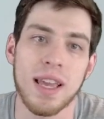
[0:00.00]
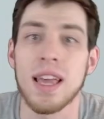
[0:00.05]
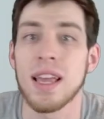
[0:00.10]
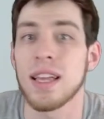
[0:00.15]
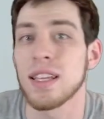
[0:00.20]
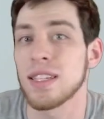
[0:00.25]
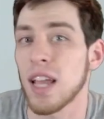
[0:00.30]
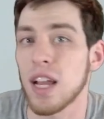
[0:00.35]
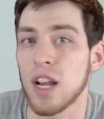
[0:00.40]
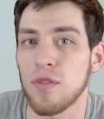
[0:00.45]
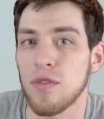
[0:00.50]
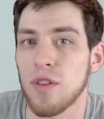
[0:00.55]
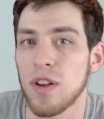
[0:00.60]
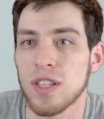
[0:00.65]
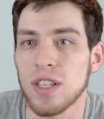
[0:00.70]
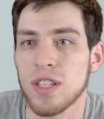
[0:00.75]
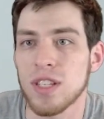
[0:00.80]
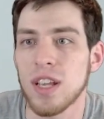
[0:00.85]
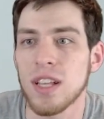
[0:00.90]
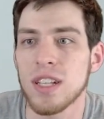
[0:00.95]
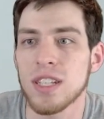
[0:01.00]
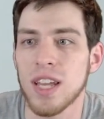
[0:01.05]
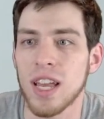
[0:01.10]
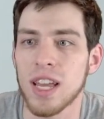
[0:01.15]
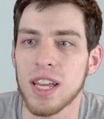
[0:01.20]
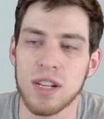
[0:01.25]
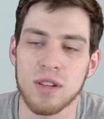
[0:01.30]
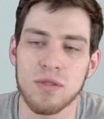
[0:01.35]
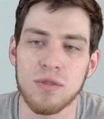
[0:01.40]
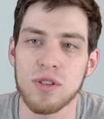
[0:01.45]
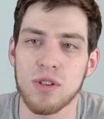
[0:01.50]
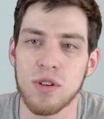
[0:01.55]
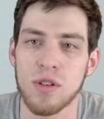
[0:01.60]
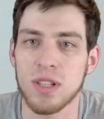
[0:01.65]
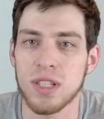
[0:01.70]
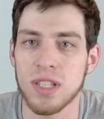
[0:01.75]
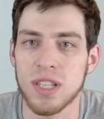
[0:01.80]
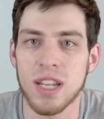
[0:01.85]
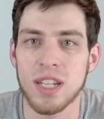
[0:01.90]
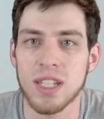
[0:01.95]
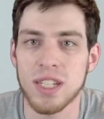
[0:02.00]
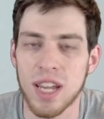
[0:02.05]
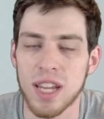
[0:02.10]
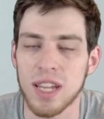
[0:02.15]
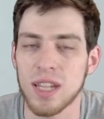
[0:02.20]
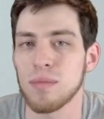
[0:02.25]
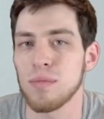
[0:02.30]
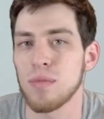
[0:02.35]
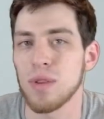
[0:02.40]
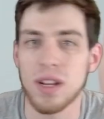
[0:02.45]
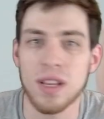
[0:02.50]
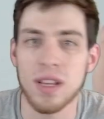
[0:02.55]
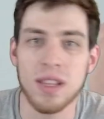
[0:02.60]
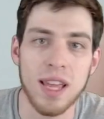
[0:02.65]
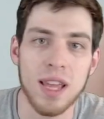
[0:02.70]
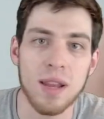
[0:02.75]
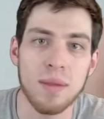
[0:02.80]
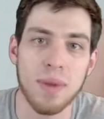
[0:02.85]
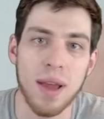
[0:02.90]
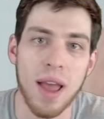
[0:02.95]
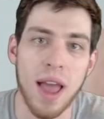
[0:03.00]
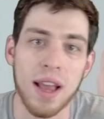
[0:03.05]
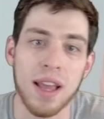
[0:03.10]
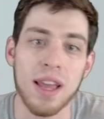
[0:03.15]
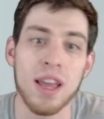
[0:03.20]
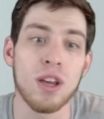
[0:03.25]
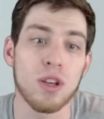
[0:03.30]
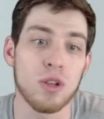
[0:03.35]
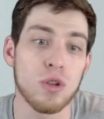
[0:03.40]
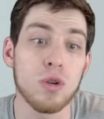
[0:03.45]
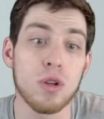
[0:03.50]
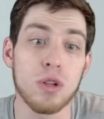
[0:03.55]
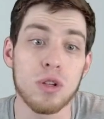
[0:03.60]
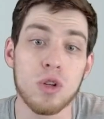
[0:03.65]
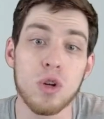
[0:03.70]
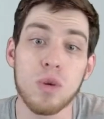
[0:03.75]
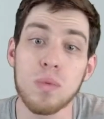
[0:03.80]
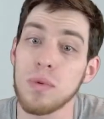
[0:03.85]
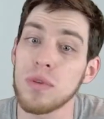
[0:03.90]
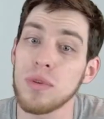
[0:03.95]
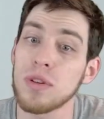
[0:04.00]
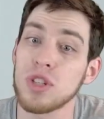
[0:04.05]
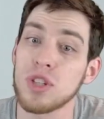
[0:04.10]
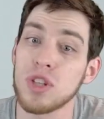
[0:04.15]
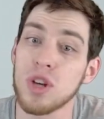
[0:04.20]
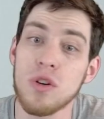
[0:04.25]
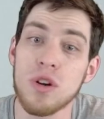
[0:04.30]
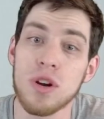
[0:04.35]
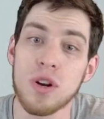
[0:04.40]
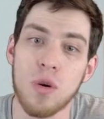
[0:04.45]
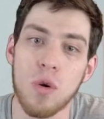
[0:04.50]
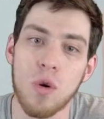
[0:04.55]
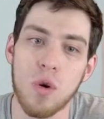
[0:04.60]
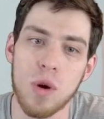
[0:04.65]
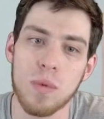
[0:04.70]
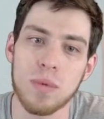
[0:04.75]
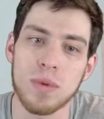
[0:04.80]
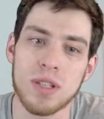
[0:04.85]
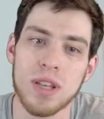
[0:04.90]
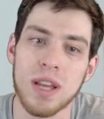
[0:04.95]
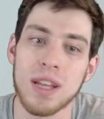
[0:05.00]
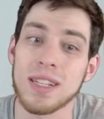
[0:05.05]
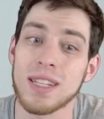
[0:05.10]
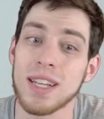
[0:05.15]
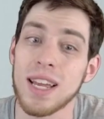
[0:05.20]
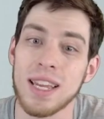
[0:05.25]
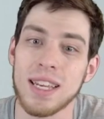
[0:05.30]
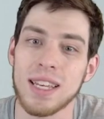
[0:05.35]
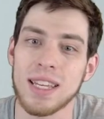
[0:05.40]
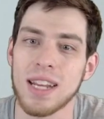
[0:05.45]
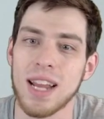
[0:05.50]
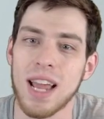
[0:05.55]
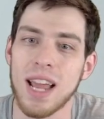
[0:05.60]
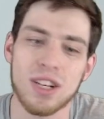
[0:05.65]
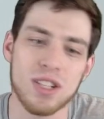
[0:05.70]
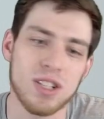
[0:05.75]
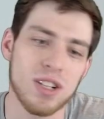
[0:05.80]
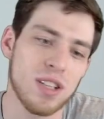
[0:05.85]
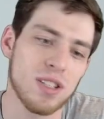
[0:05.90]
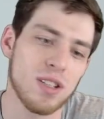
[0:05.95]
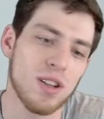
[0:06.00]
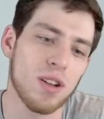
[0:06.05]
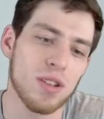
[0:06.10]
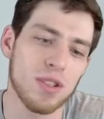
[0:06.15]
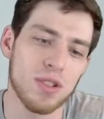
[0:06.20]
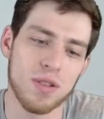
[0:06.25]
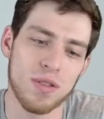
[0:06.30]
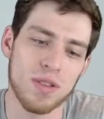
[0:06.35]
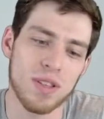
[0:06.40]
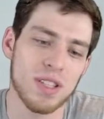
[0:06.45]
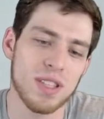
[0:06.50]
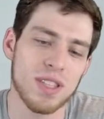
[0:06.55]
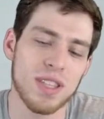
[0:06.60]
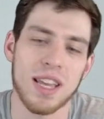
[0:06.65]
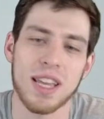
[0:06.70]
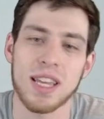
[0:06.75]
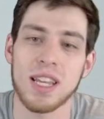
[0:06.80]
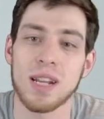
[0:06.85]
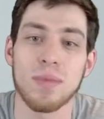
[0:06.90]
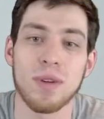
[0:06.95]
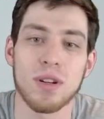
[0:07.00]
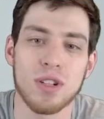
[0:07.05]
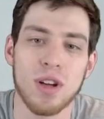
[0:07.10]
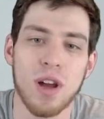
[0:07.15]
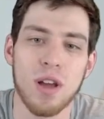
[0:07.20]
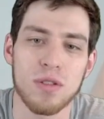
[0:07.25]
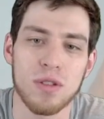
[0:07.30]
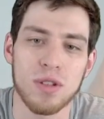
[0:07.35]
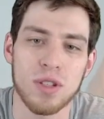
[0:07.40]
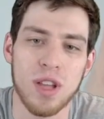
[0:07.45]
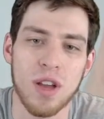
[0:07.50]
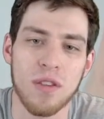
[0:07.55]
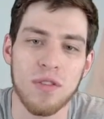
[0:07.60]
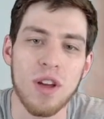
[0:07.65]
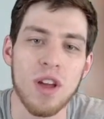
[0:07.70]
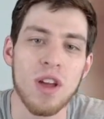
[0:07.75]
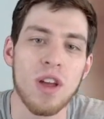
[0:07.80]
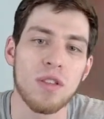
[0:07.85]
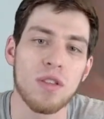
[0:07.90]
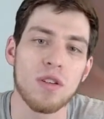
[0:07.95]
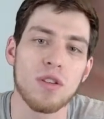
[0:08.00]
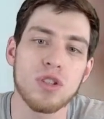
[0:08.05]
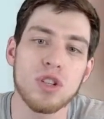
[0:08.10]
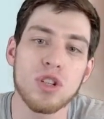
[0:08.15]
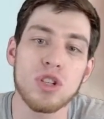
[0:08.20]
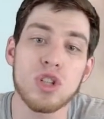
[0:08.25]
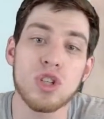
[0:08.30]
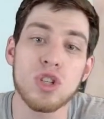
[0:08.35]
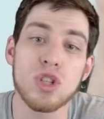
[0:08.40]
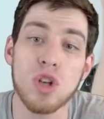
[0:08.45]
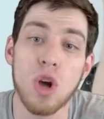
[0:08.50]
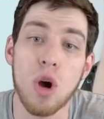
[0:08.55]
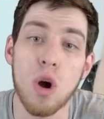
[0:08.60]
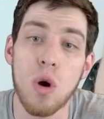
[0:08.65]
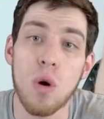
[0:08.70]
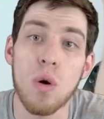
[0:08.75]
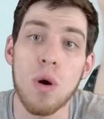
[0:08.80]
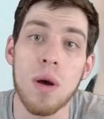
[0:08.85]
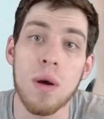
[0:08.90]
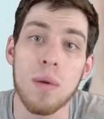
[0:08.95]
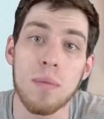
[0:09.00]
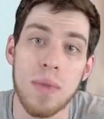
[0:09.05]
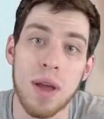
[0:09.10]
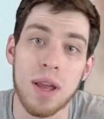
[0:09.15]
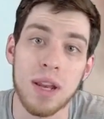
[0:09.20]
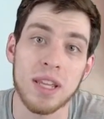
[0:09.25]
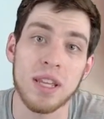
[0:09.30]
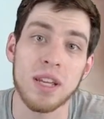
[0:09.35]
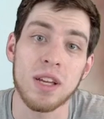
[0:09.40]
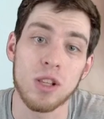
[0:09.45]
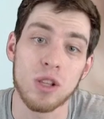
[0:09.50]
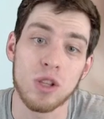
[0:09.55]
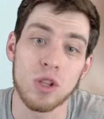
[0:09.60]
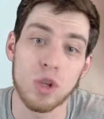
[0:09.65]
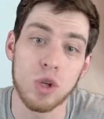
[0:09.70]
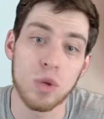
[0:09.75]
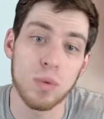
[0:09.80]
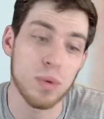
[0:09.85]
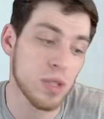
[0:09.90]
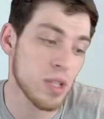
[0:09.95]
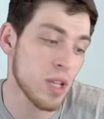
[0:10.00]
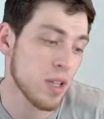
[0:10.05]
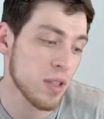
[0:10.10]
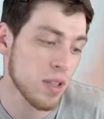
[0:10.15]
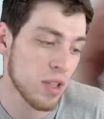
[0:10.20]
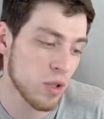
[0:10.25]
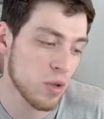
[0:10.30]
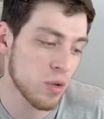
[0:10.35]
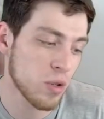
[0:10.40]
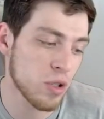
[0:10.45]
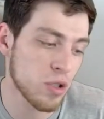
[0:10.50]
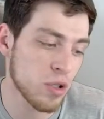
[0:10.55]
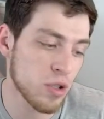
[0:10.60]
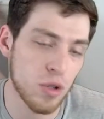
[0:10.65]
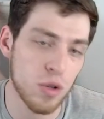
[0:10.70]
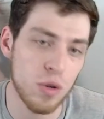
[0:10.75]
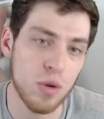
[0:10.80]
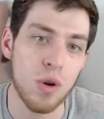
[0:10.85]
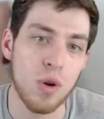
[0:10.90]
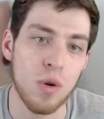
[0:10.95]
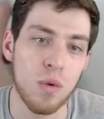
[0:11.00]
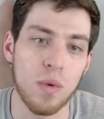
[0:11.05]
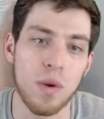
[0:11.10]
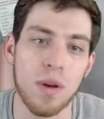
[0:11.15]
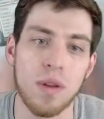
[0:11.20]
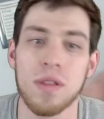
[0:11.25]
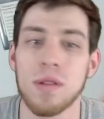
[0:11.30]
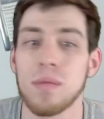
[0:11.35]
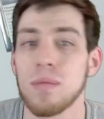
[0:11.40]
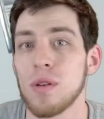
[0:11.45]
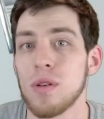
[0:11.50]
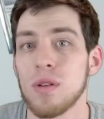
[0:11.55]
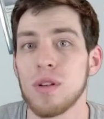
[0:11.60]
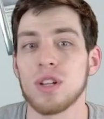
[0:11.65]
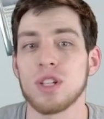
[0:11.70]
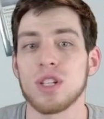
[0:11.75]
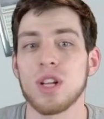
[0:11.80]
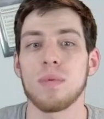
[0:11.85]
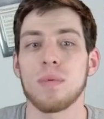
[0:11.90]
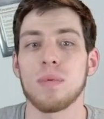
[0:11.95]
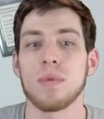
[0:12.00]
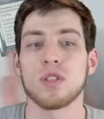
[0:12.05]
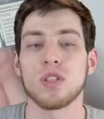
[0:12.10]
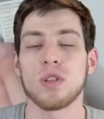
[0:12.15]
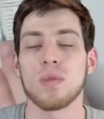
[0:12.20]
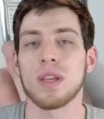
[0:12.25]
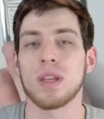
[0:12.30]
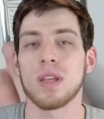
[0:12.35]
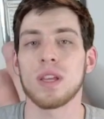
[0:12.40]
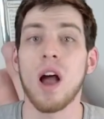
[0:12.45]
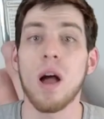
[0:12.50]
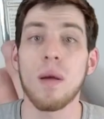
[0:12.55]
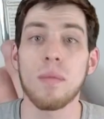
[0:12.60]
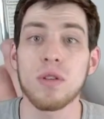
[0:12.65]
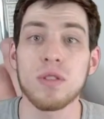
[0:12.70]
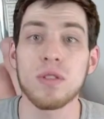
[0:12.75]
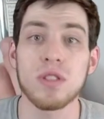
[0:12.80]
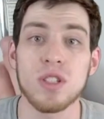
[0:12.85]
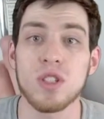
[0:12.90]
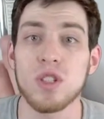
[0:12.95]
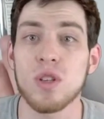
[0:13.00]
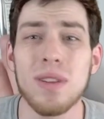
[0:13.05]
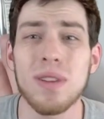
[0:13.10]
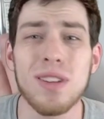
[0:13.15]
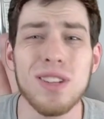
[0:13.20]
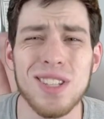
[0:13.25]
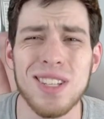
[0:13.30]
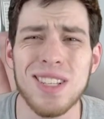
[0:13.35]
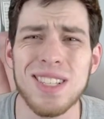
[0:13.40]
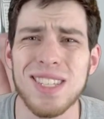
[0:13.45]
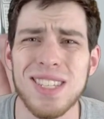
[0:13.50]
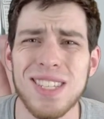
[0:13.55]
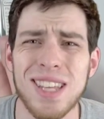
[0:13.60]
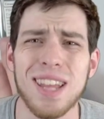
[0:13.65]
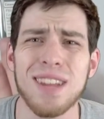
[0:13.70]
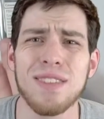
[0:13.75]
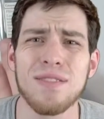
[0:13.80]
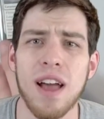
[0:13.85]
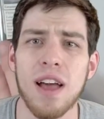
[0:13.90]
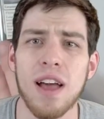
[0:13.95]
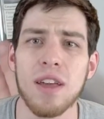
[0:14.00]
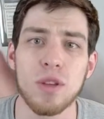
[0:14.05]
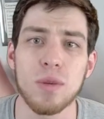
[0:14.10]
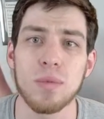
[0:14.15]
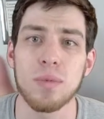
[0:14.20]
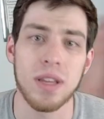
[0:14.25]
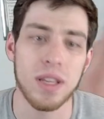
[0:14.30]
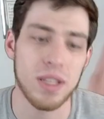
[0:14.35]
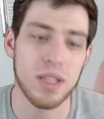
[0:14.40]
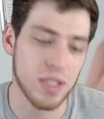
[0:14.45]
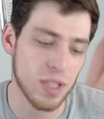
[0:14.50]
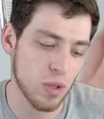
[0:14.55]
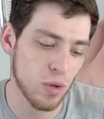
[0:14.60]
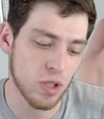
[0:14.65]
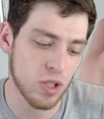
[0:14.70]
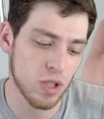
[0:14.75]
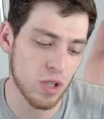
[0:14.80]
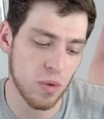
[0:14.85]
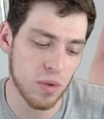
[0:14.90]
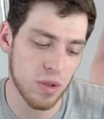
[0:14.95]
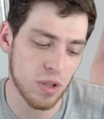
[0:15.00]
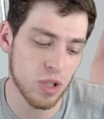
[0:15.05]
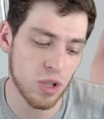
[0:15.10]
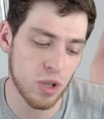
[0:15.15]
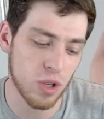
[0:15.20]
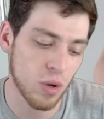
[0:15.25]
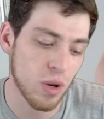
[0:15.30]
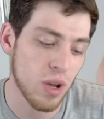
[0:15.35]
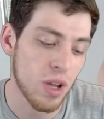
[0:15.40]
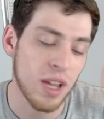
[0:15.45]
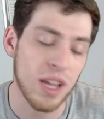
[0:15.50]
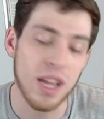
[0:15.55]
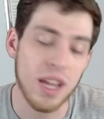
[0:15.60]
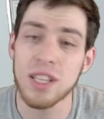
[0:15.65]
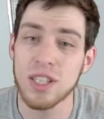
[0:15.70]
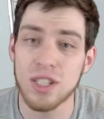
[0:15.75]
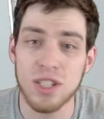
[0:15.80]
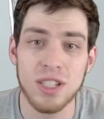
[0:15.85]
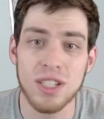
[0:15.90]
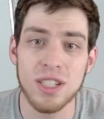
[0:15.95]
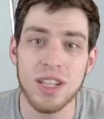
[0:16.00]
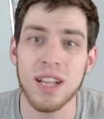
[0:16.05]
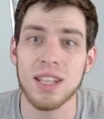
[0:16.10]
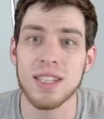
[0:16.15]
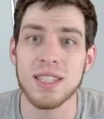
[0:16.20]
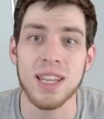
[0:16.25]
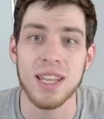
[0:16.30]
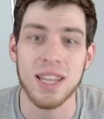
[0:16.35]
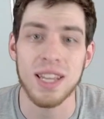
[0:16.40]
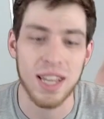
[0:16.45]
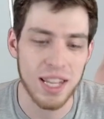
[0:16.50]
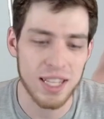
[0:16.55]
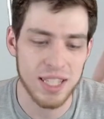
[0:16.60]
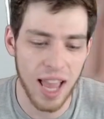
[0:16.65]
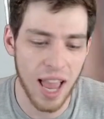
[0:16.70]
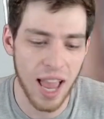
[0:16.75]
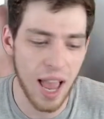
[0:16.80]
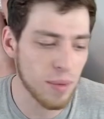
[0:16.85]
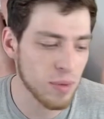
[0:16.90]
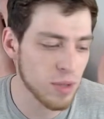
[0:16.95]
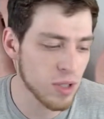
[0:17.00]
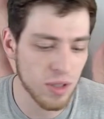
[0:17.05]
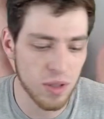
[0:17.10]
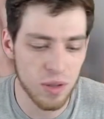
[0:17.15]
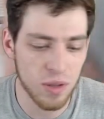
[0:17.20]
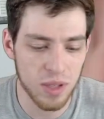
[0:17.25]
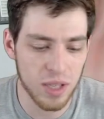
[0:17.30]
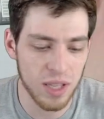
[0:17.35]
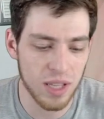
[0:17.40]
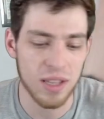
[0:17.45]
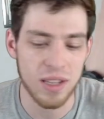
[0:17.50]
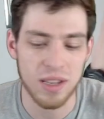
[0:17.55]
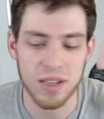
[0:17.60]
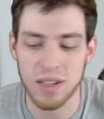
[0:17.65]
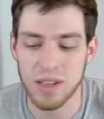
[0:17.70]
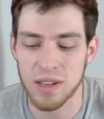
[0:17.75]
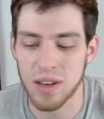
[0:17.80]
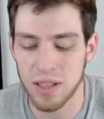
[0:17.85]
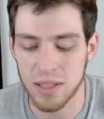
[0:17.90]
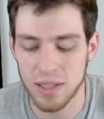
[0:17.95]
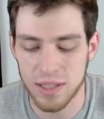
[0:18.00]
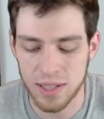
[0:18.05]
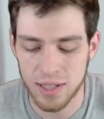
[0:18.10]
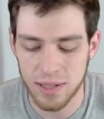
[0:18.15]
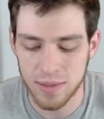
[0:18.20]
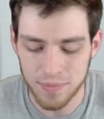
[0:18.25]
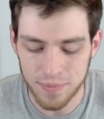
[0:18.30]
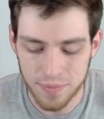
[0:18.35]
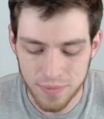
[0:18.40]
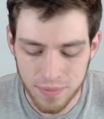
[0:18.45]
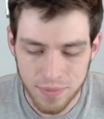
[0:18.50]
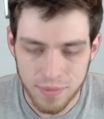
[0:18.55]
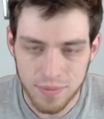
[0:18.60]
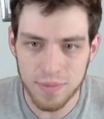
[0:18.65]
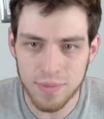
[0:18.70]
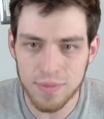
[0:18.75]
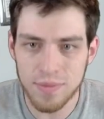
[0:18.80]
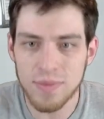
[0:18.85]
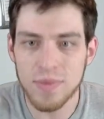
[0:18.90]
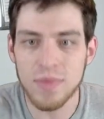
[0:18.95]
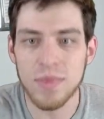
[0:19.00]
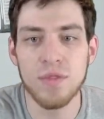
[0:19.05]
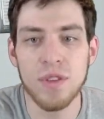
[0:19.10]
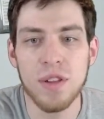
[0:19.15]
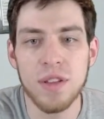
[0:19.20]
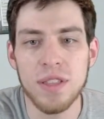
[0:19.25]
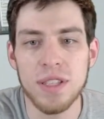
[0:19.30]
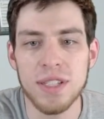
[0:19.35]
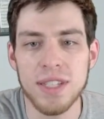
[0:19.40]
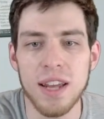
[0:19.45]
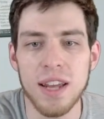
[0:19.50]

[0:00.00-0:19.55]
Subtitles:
Sacrifice a Sun Titan, return Sun Titan, bring a land back. You can loop with Zurin Orb, Sun Titan, Astronaut's Altar, this thing, and a bunch of other stuff. There's just so many loops that you can do with Emeria Shepherd, so many combos, and so many just insane value plays that you can do with it too. It's just nuts. It's absolutely nuts. Field of Dead